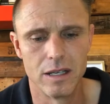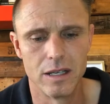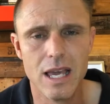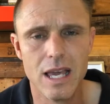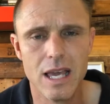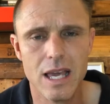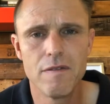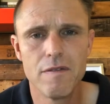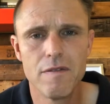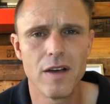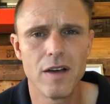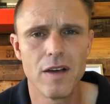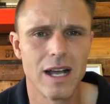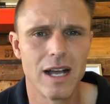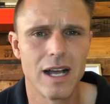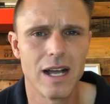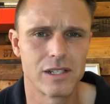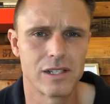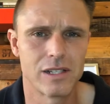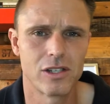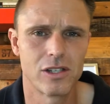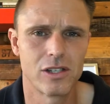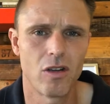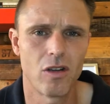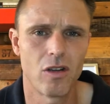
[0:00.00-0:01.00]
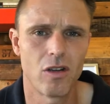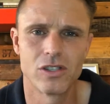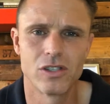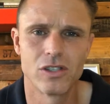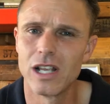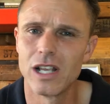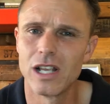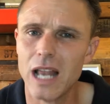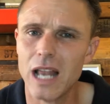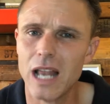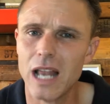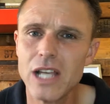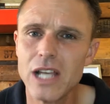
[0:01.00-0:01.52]
give us
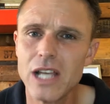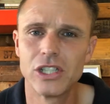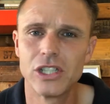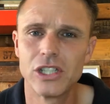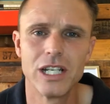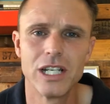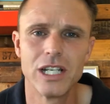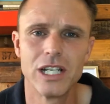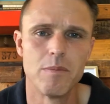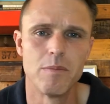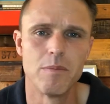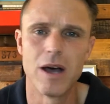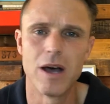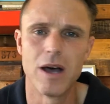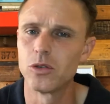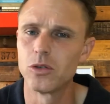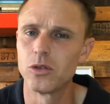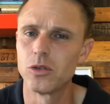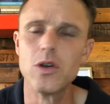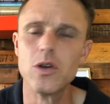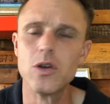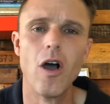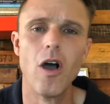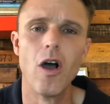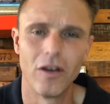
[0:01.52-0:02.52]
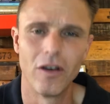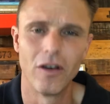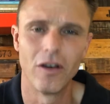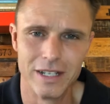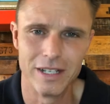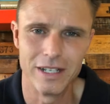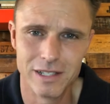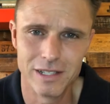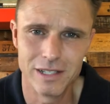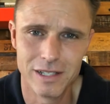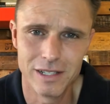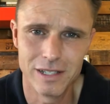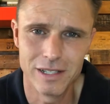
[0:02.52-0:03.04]
consolation about who God
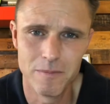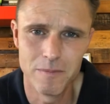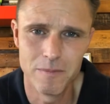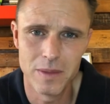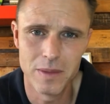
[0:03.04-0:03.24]
is,